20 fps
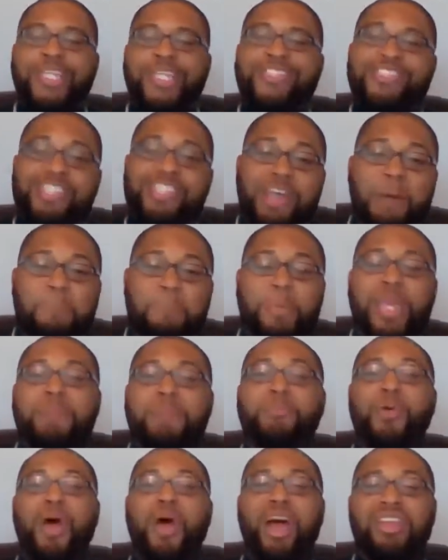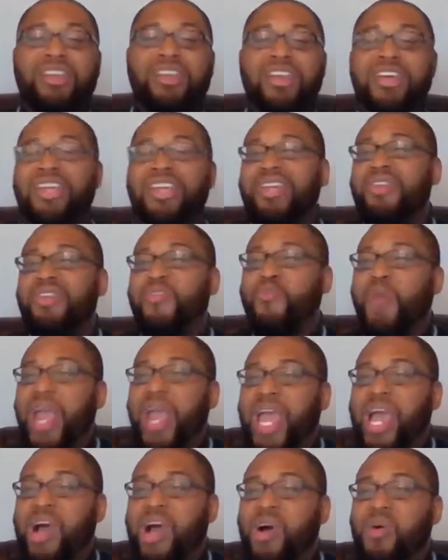Some people are looking
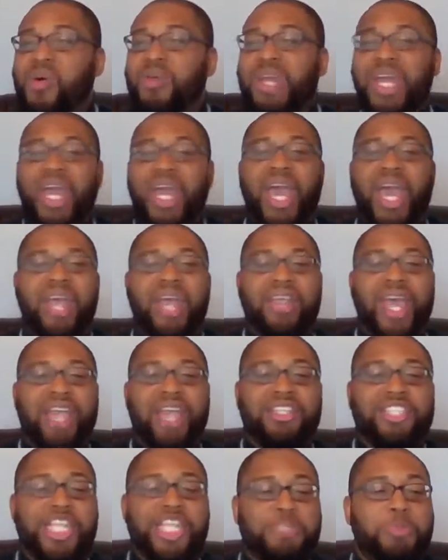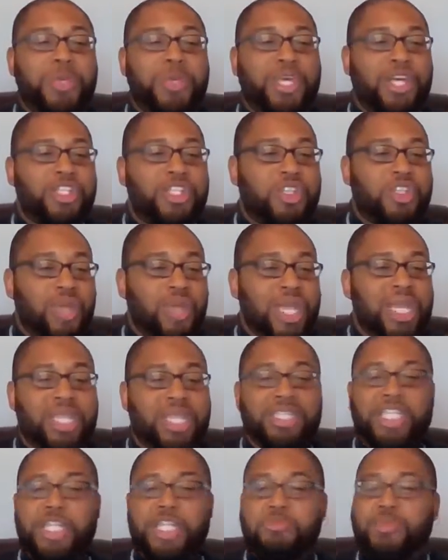around and just because you're
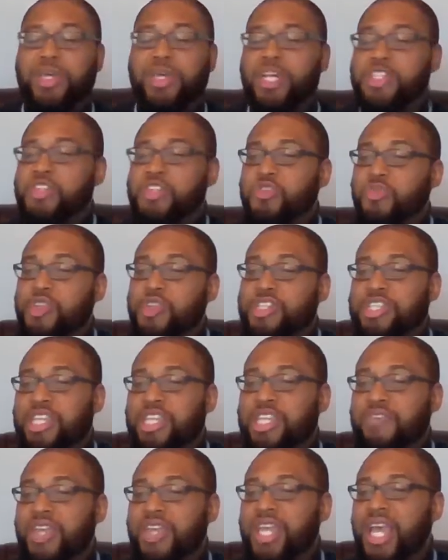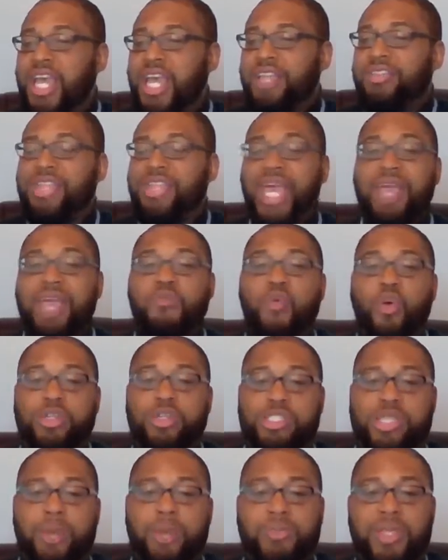eating, just because you're receiving, they
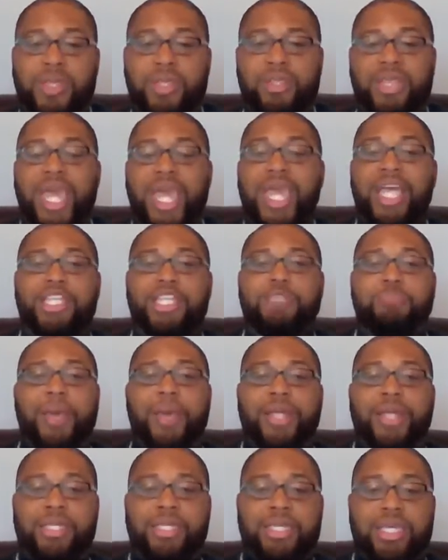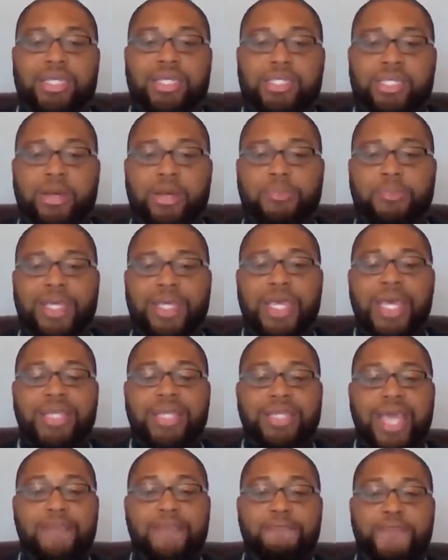want something. They expect to get something.
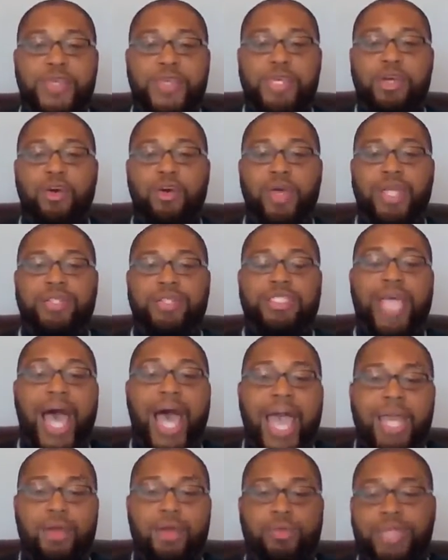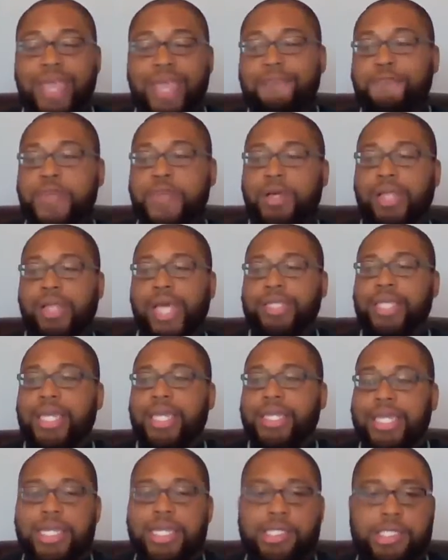They feel entitled. They feel like
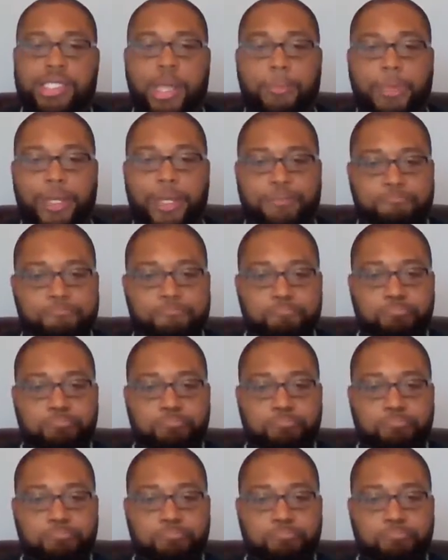they need something.